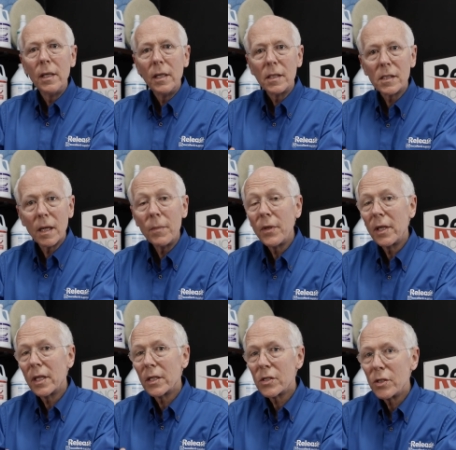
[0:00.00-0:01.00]
something
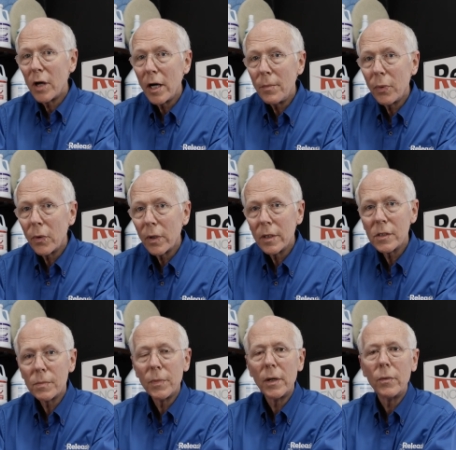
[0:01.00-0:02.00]
that's
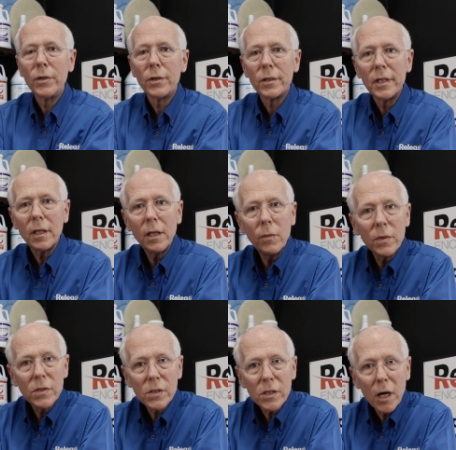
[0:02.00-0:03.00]
non-porous, but when you're dealing
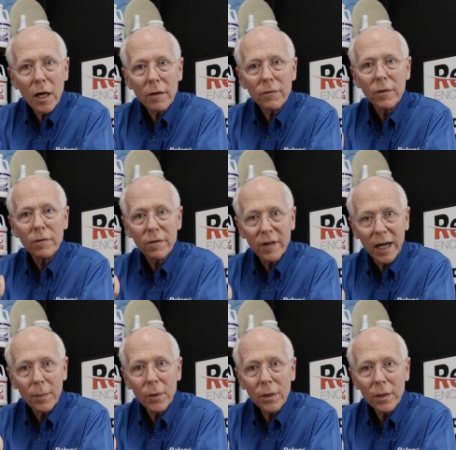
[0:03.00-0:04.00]
with soft
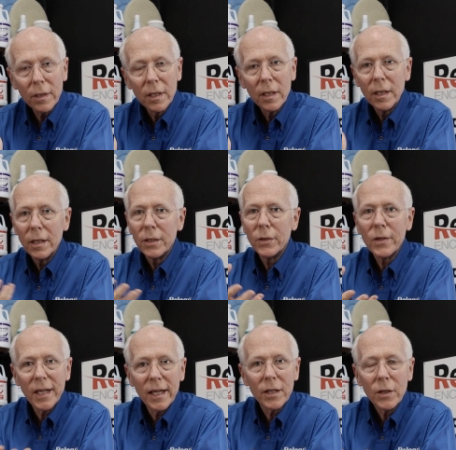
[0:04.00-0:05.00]
fiber, you
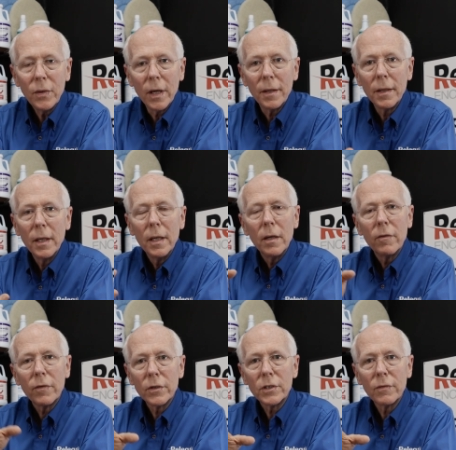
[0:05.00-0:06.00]
can't do it.
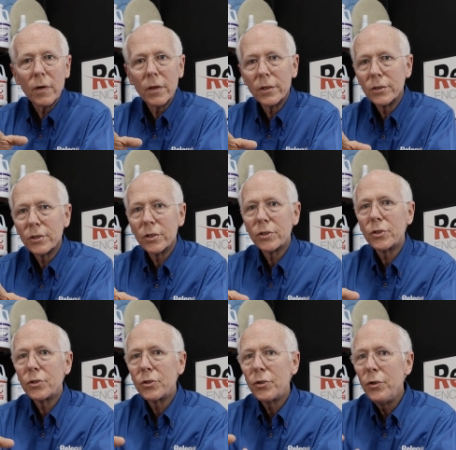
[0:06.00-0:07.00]
First of all, there's just
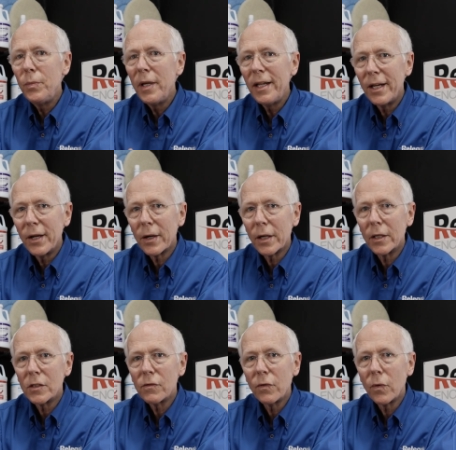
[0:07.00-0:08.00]
too many
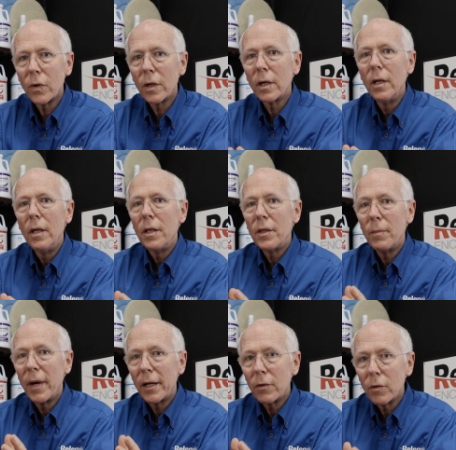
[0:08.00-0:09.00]
areas for the
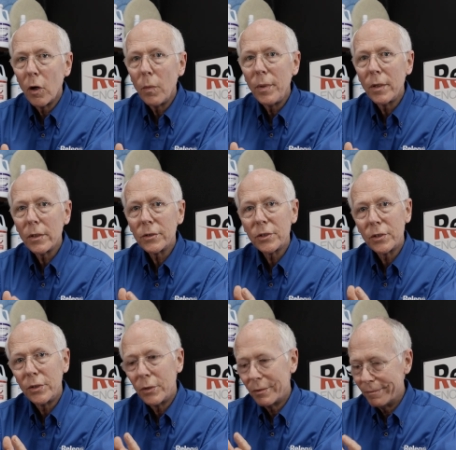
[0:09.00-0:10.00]
microbials
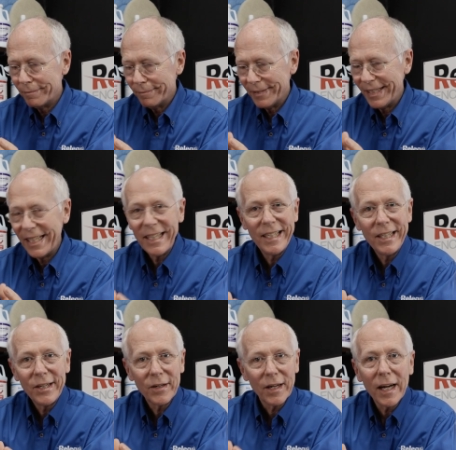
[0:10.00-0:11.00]
to get in
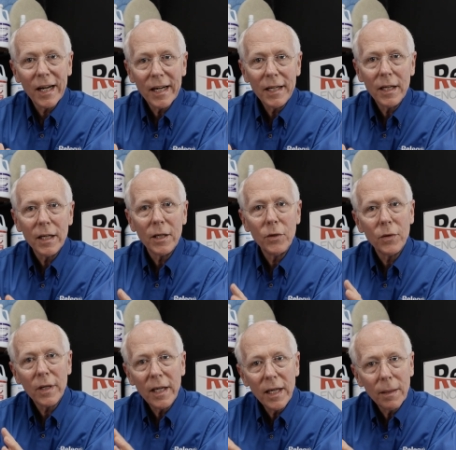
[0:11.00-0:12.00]
there and hide. You
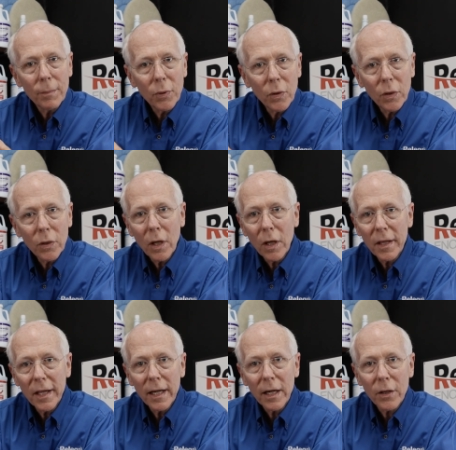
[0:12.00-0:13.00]
can't pull all
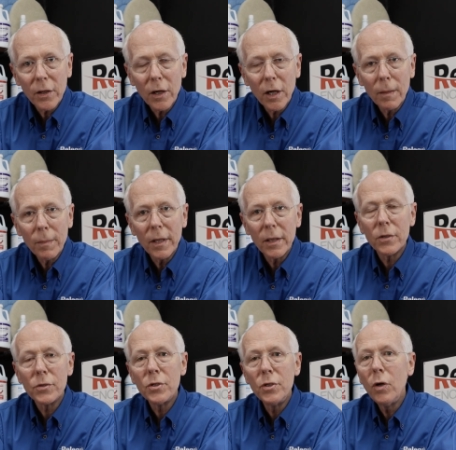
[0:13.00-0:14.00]
that out of the carpet.
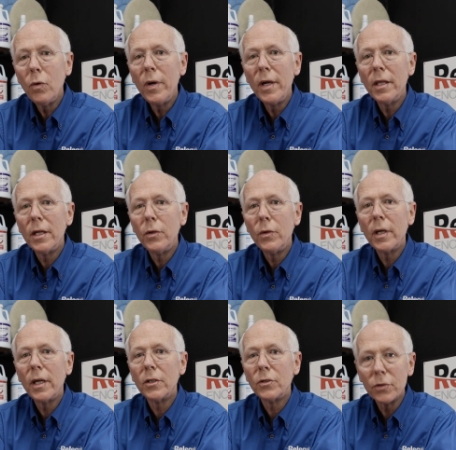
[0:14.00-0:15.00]
There's no way that you
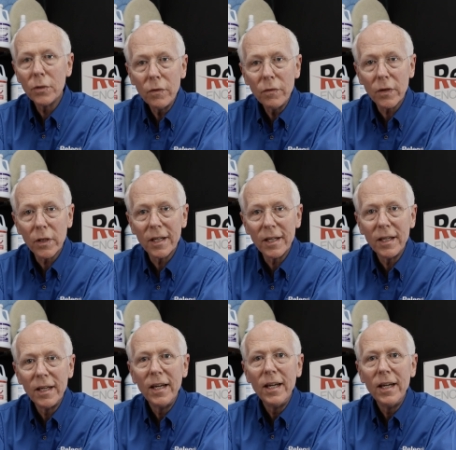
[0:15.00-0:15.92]
can truthfully